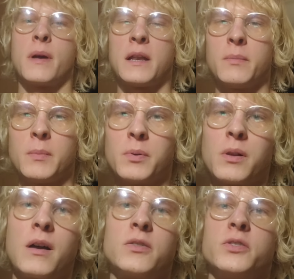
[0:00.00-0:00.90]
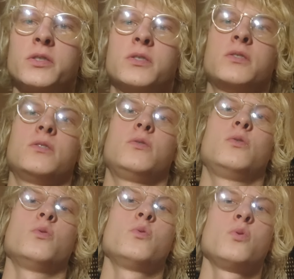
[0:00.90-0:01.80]
many people are just
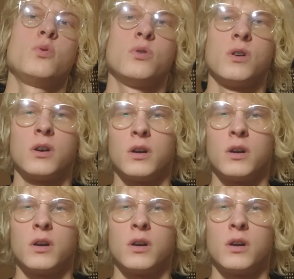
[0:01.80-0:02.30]
too